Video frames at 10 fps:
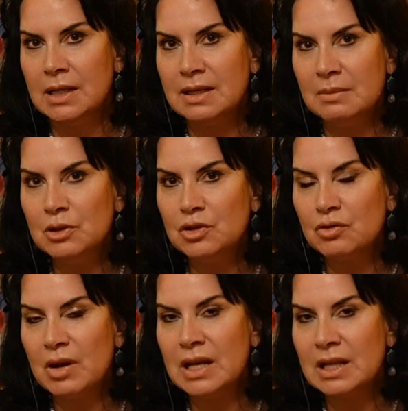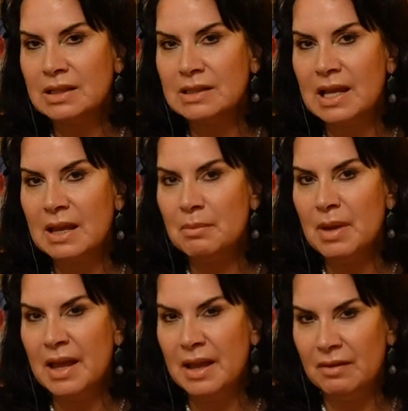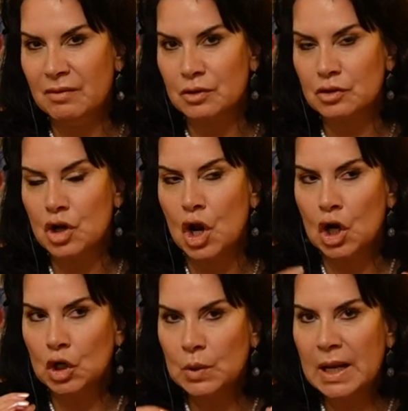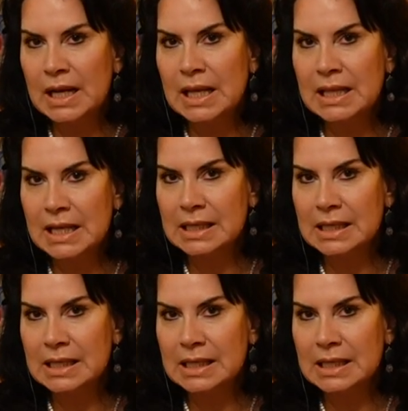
demonstrating the same behaviors, creating the